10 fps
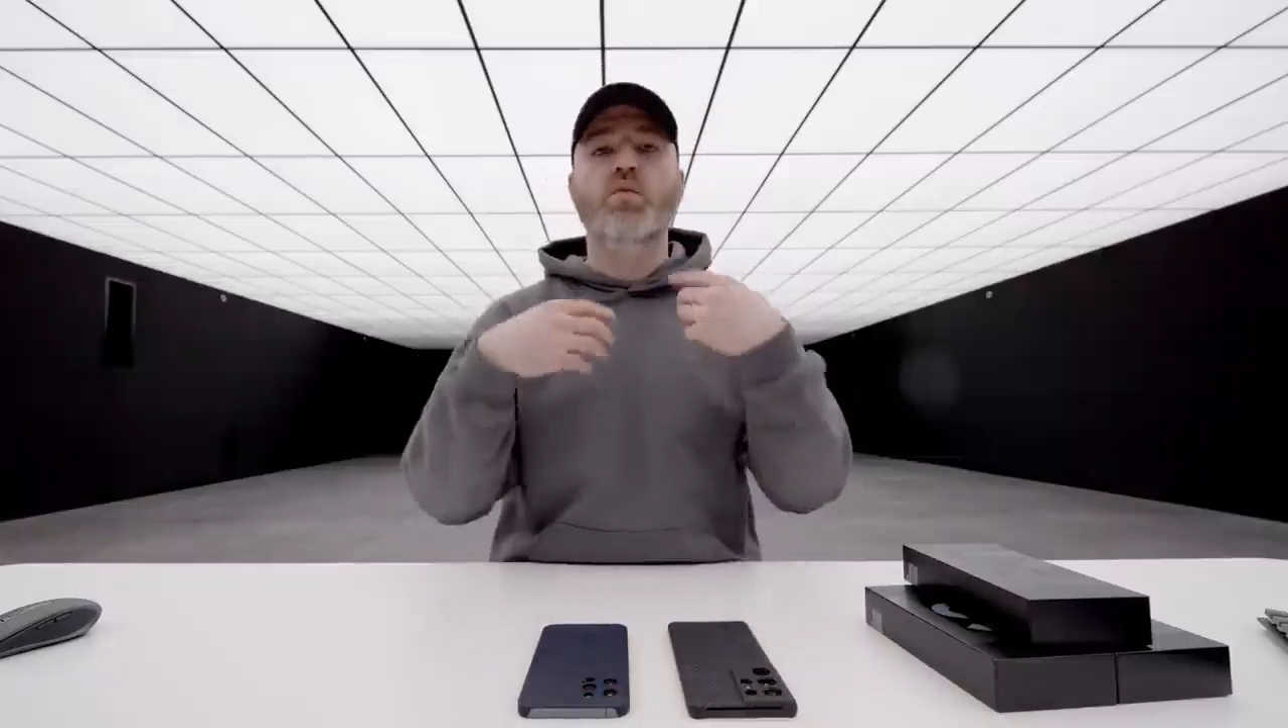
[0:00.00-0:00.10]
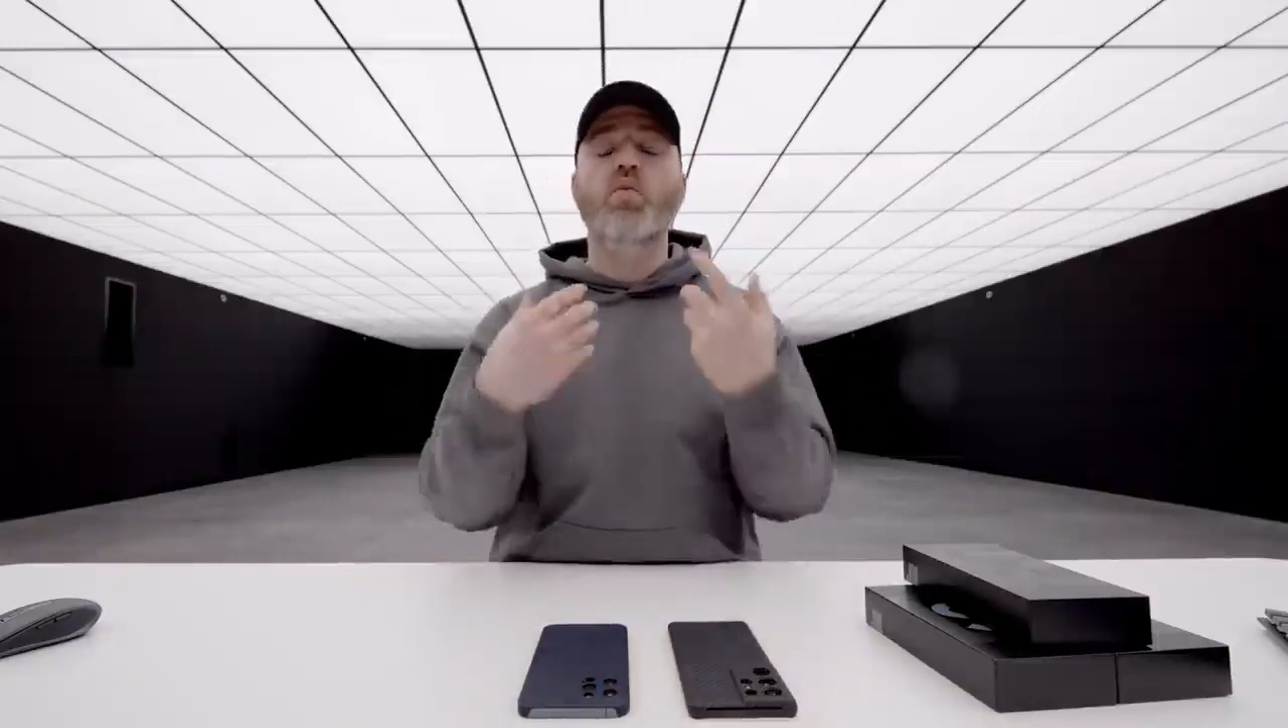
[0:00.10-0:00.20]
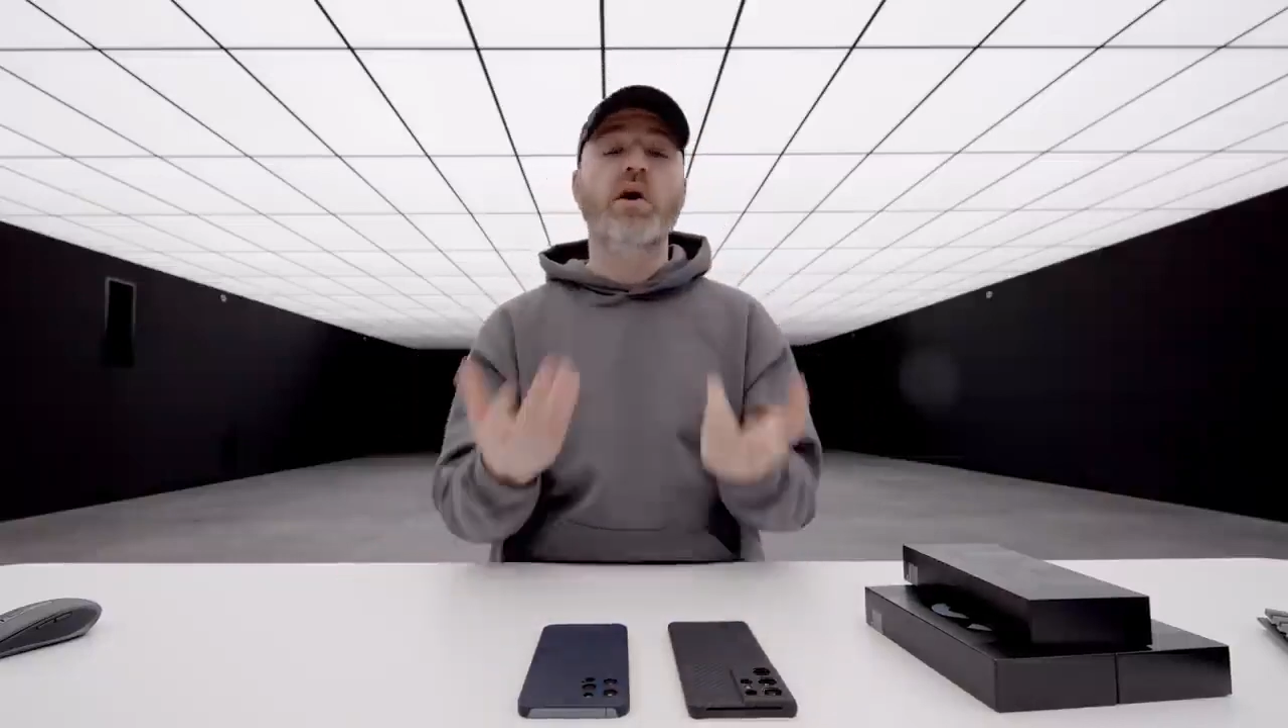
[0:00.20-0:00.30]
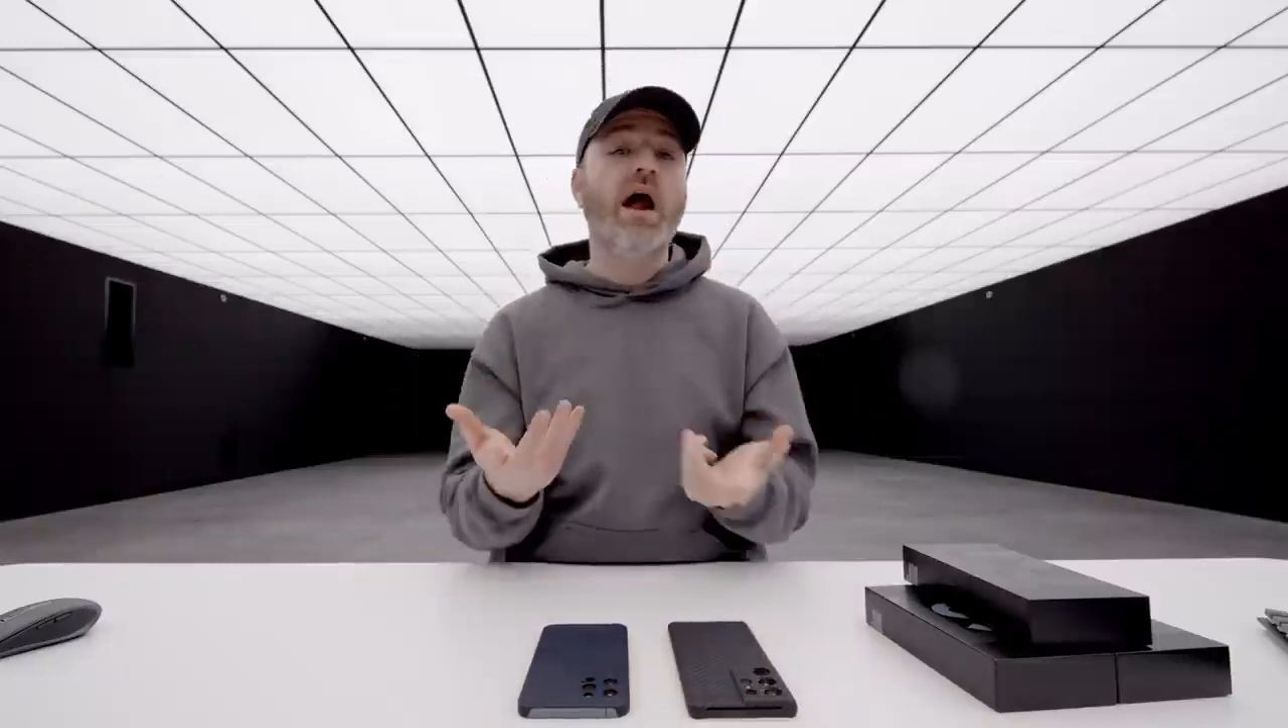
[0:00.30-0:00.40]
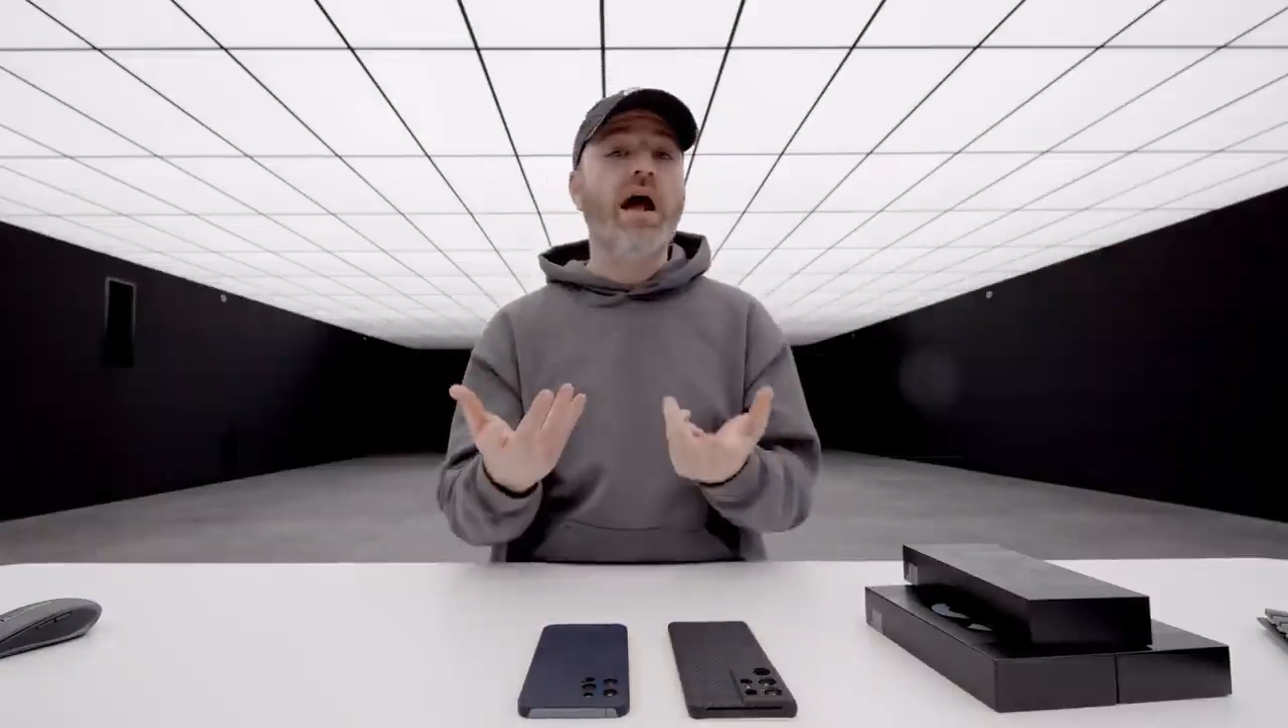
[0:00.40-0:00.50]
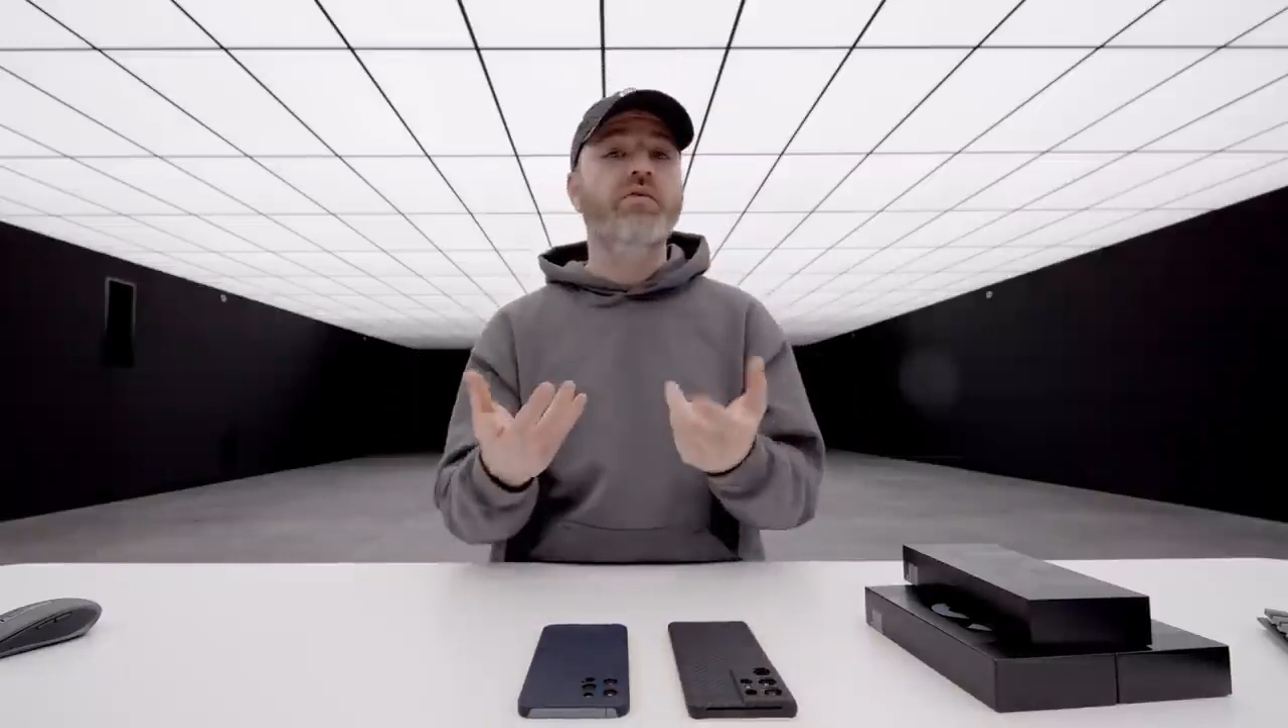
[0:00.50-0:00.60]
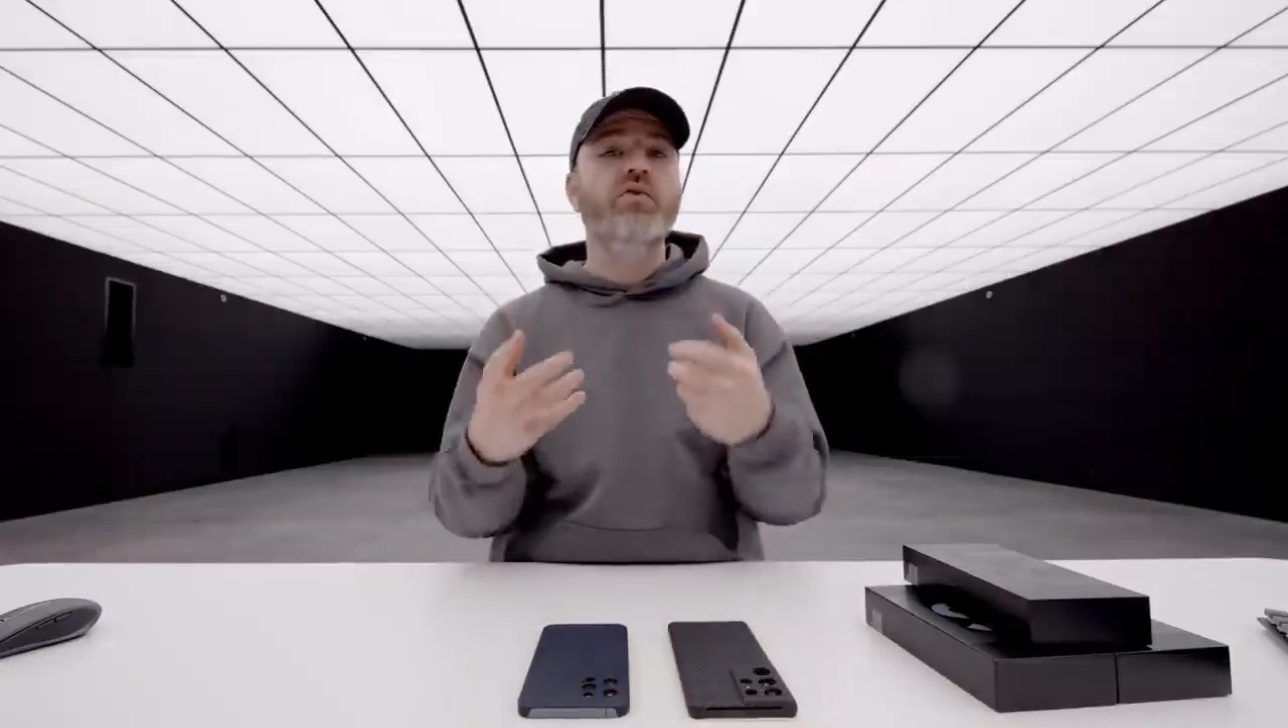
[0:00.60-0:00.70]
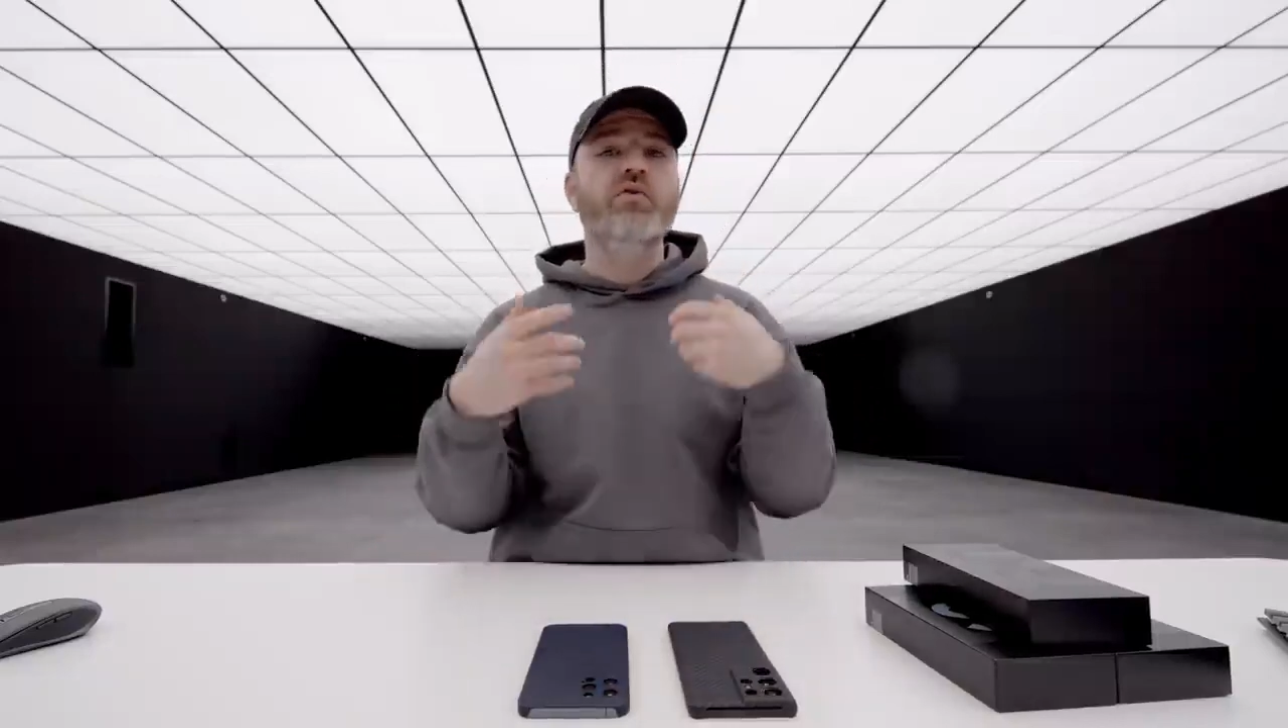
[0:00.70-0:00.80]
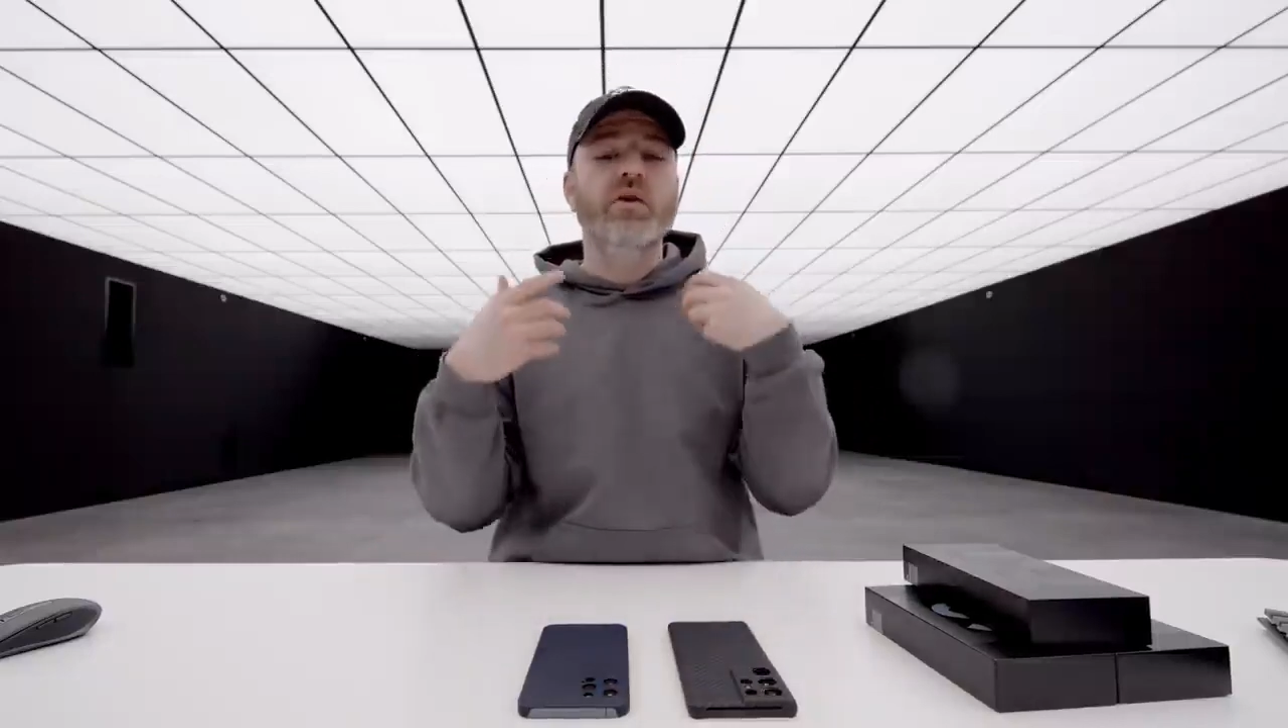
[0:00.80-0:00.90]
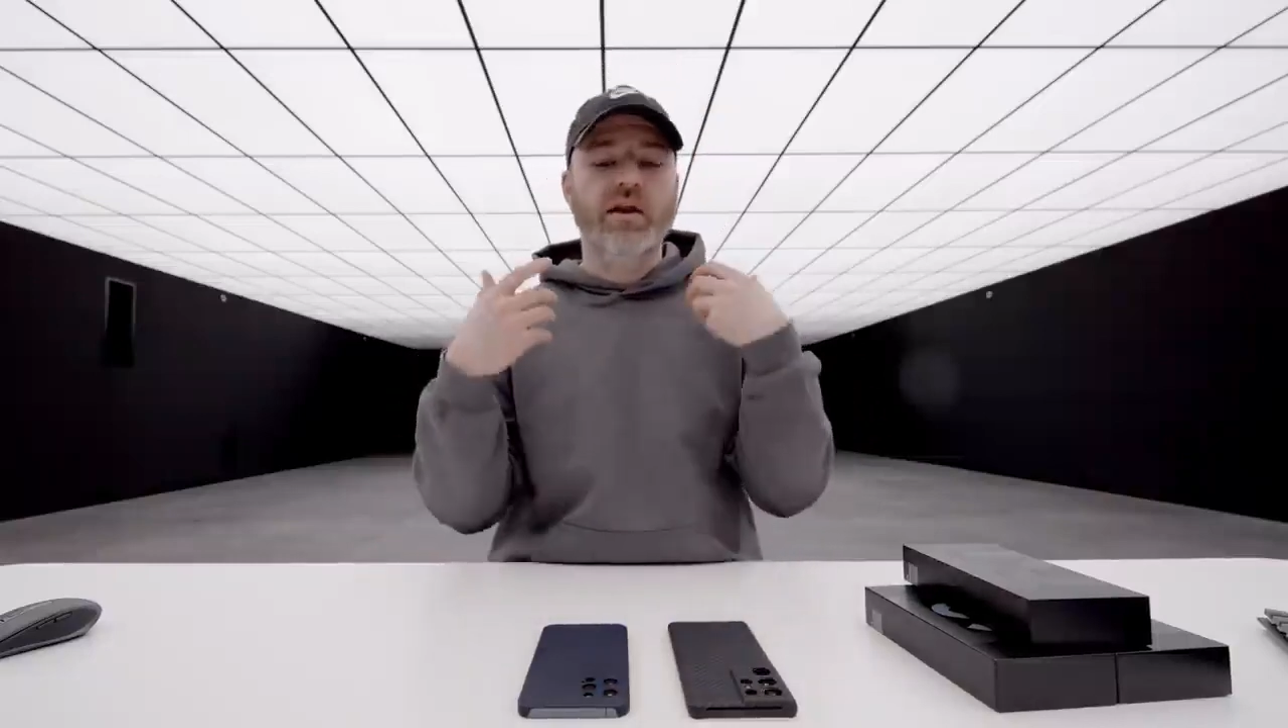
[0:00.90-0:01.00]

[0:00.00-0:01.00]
what I do